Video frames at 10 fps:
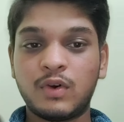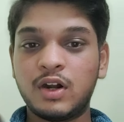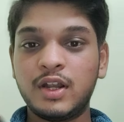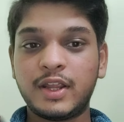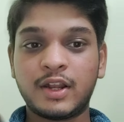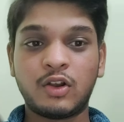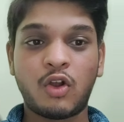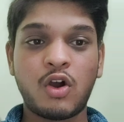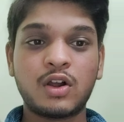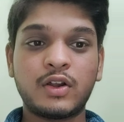a world
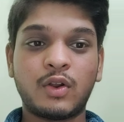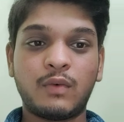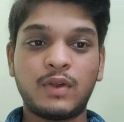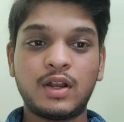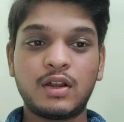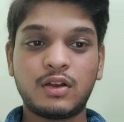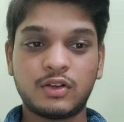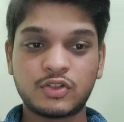in a longer novel.